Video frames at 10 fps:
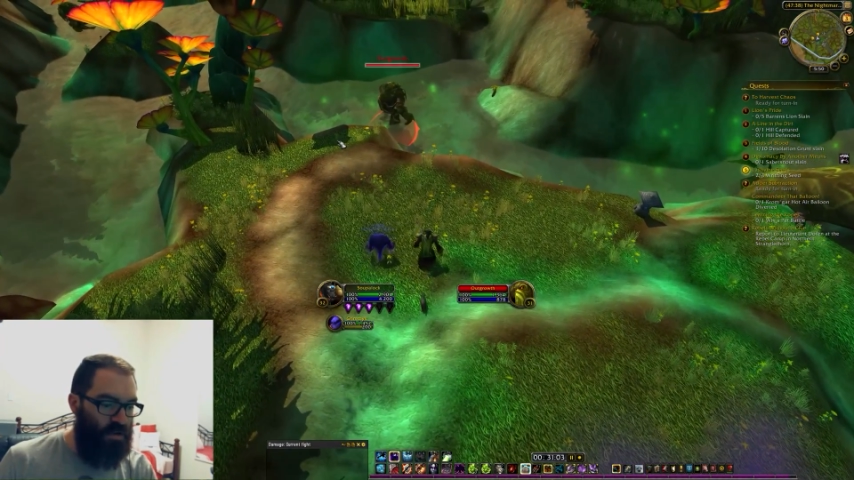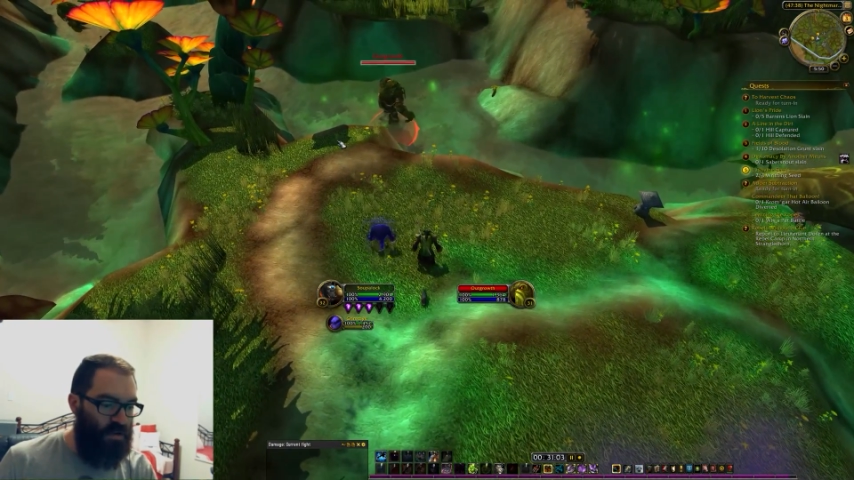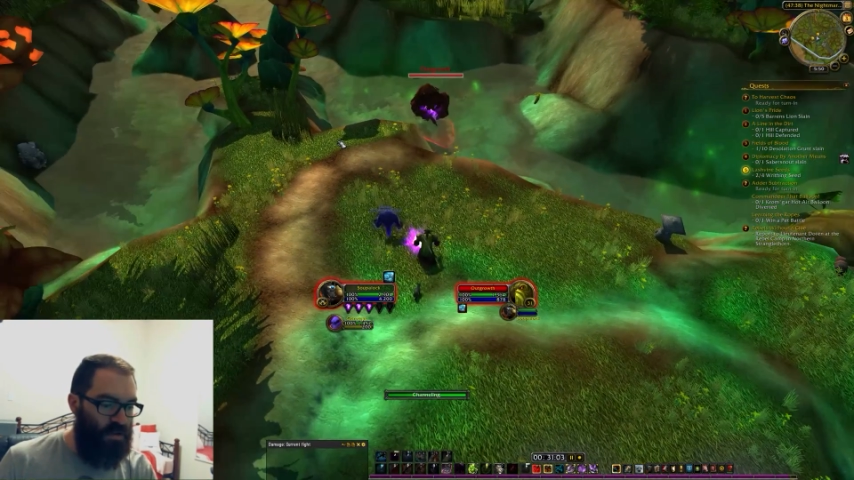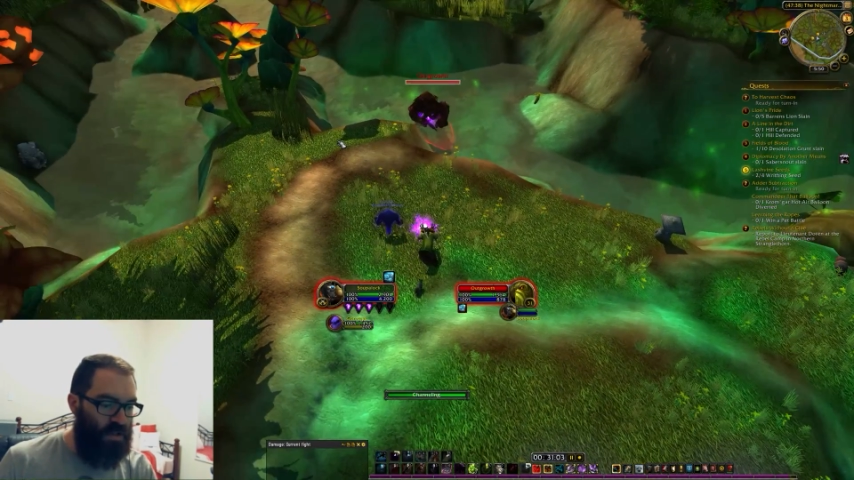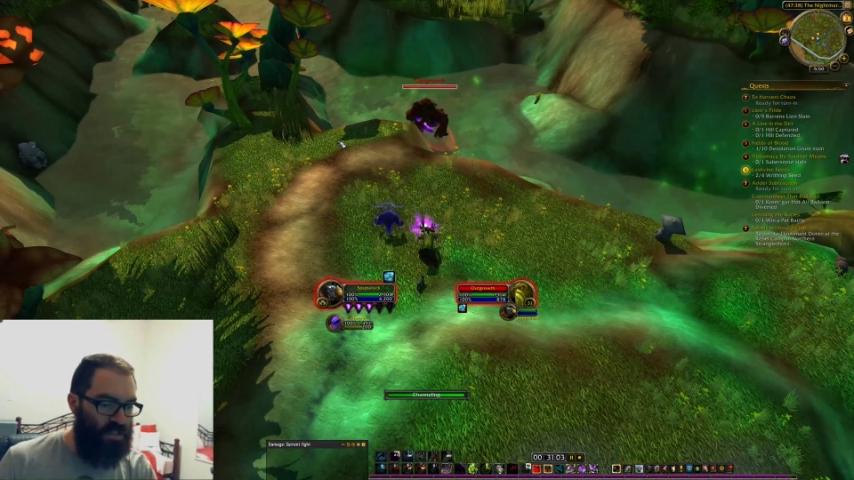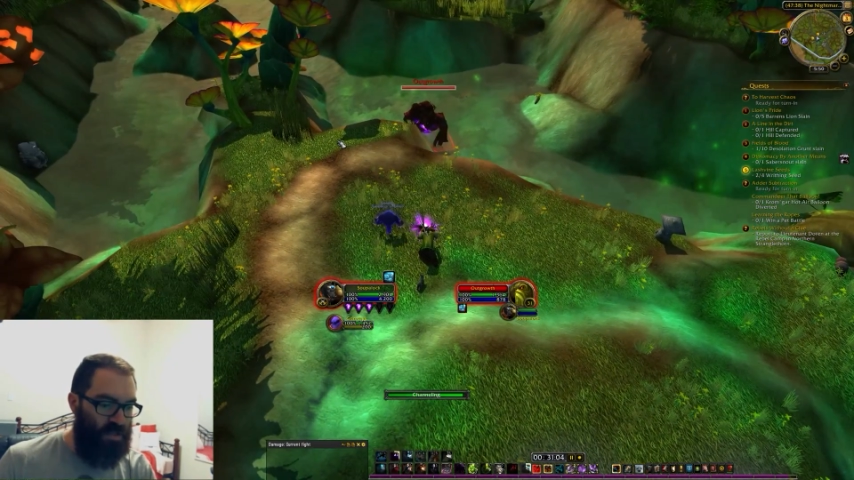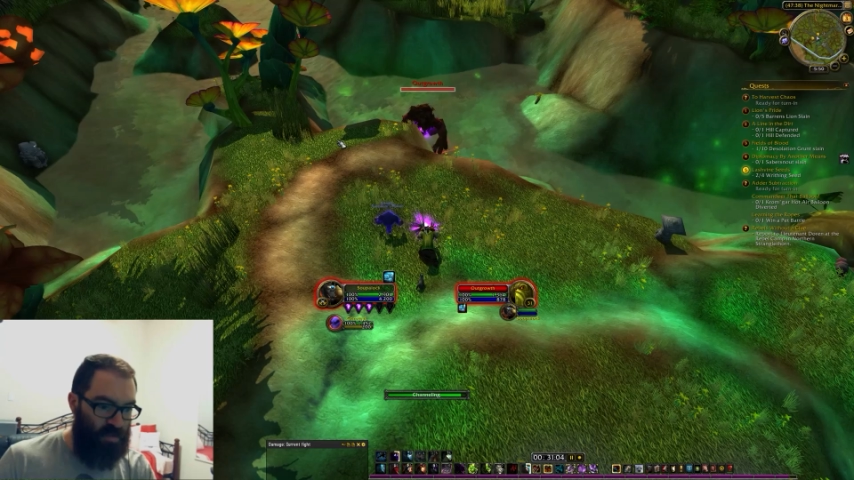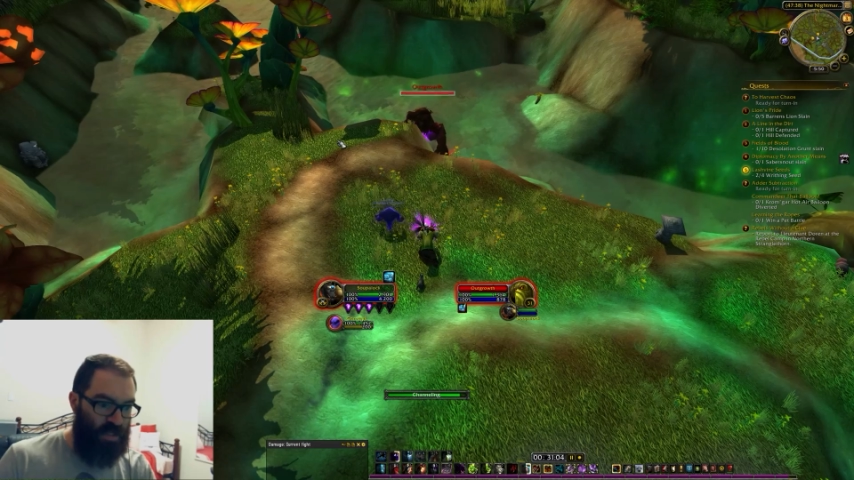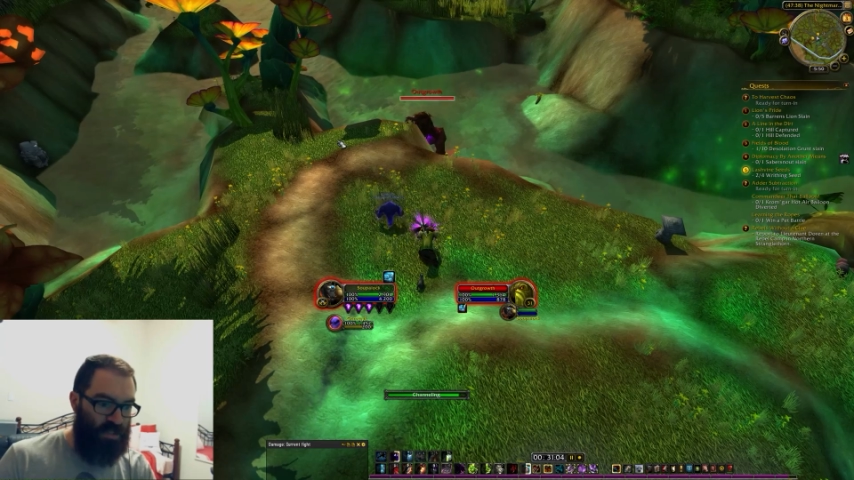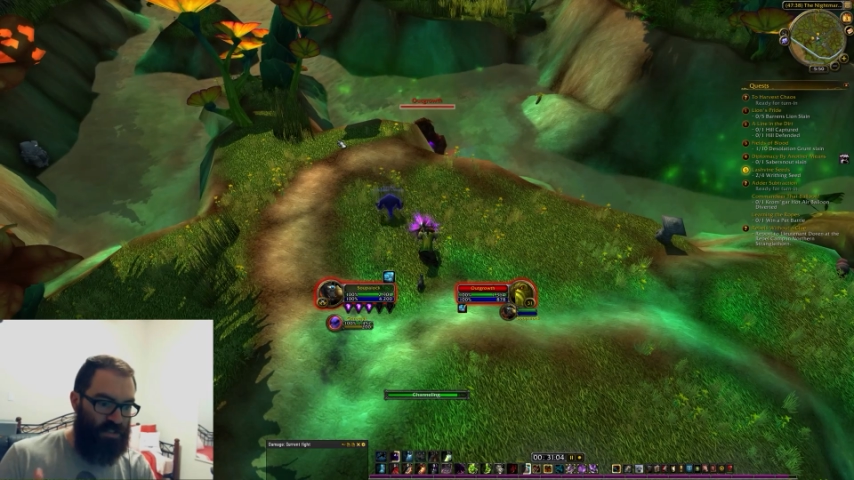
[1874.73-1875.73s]
like
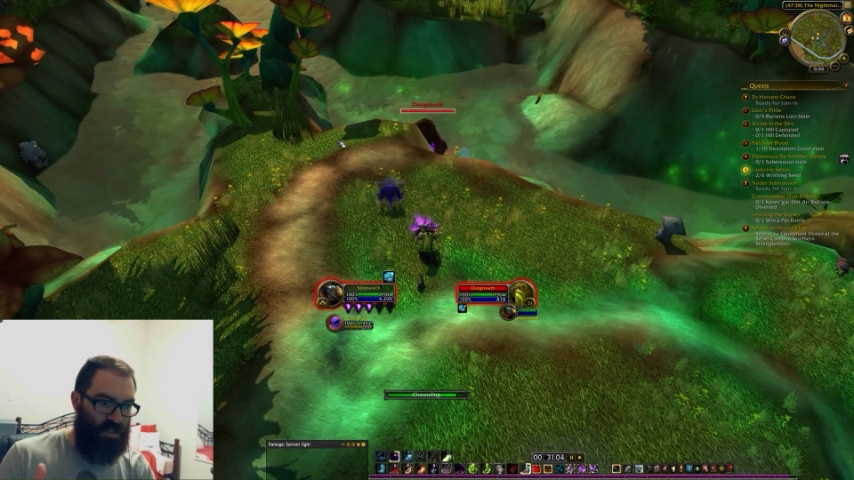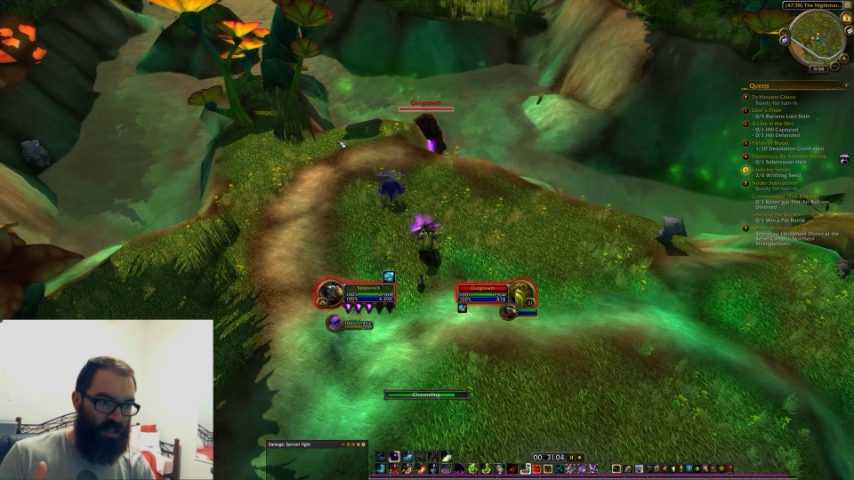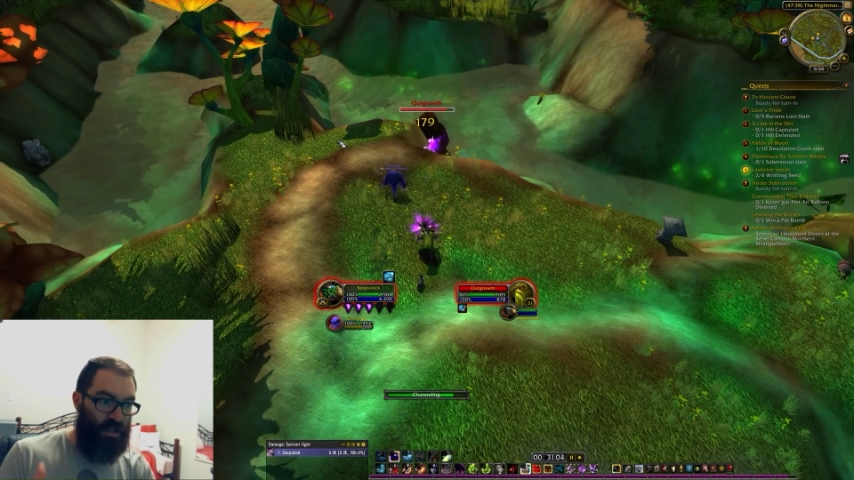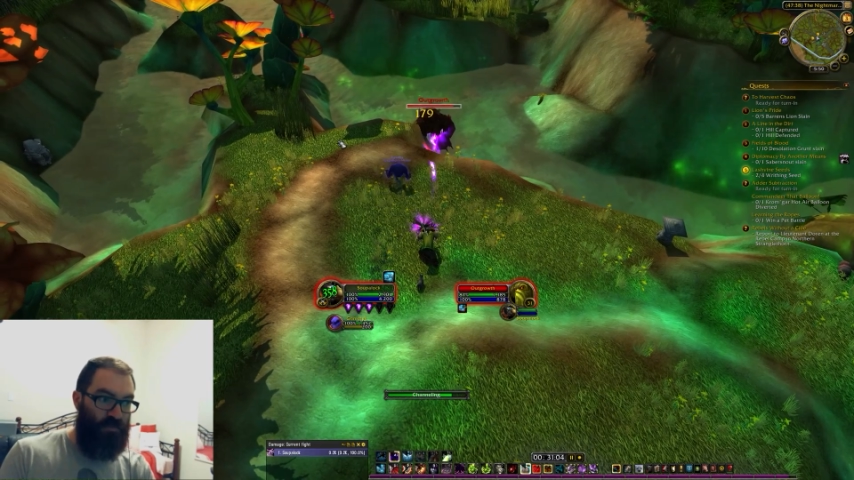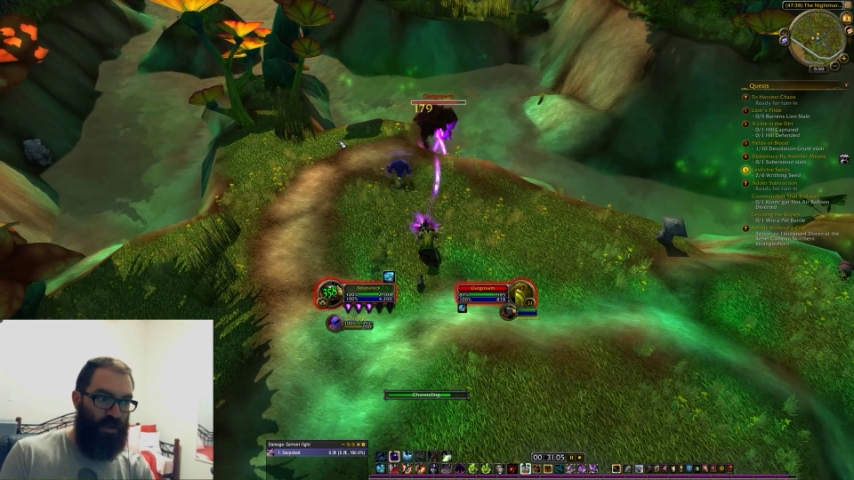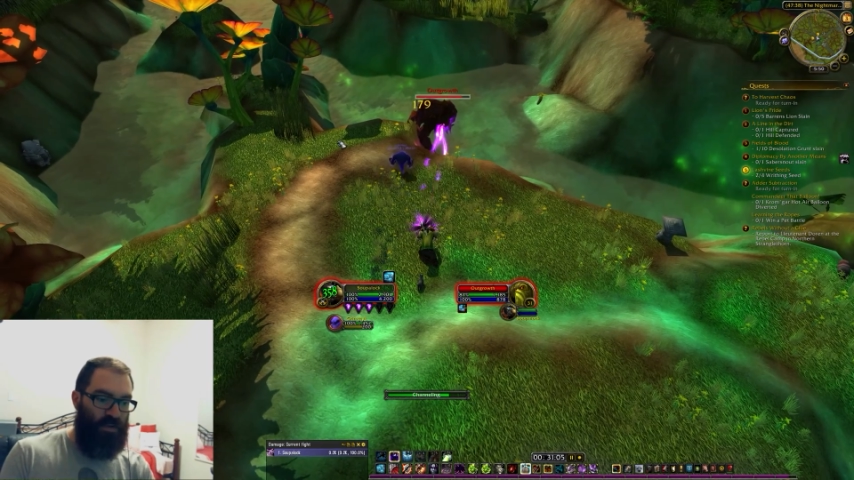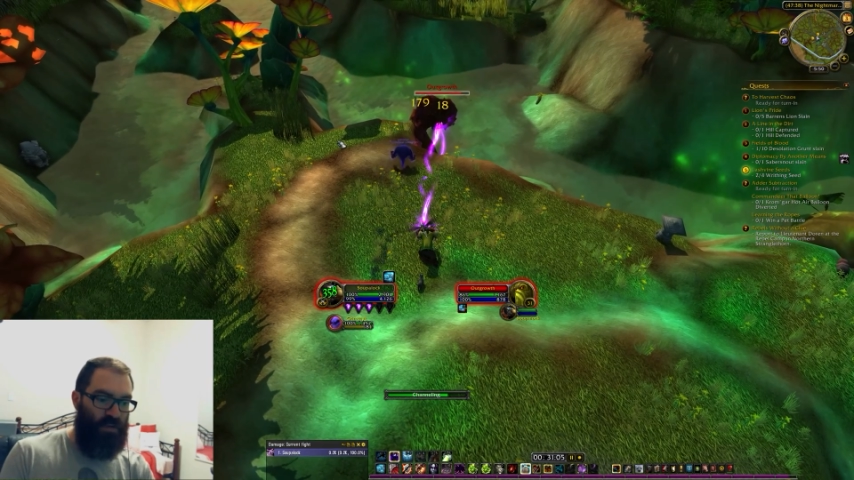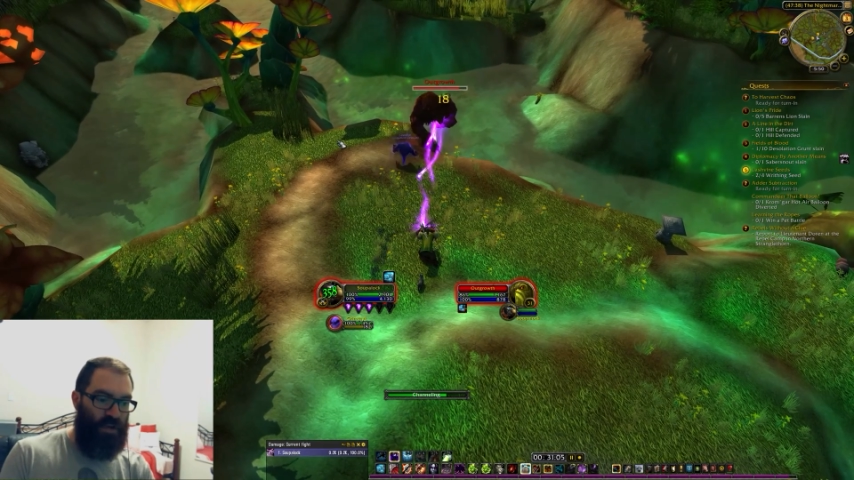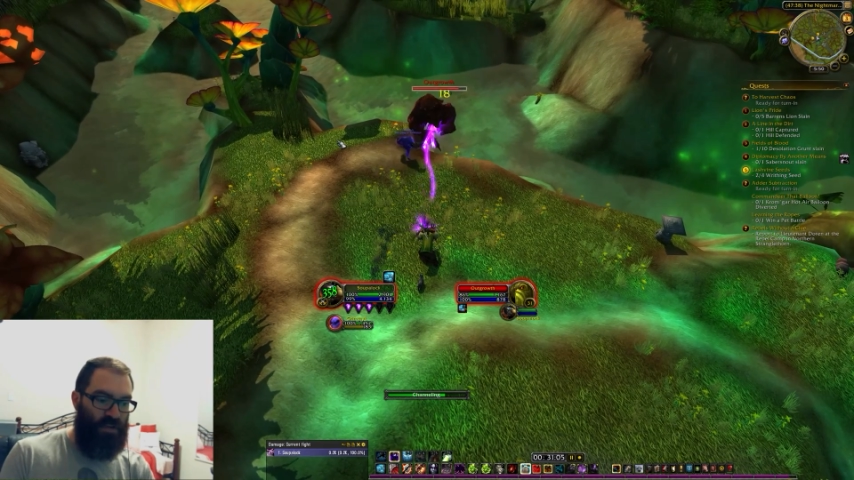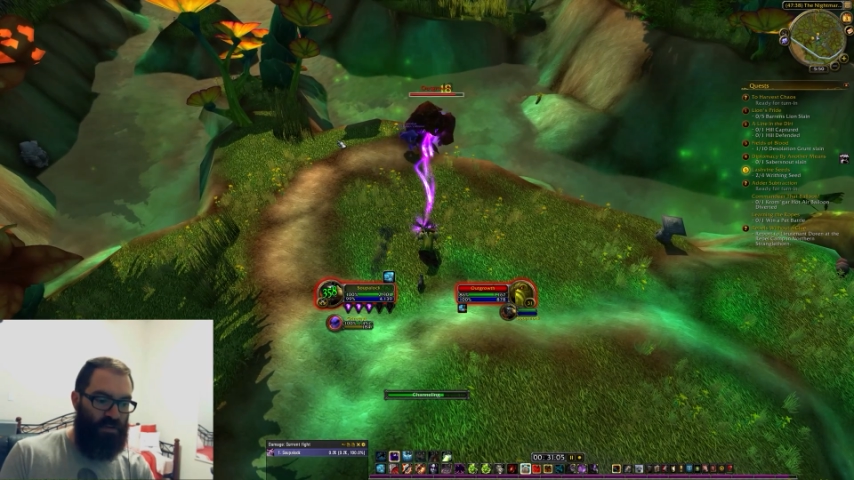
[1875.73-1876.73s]
DPS in a fight, right?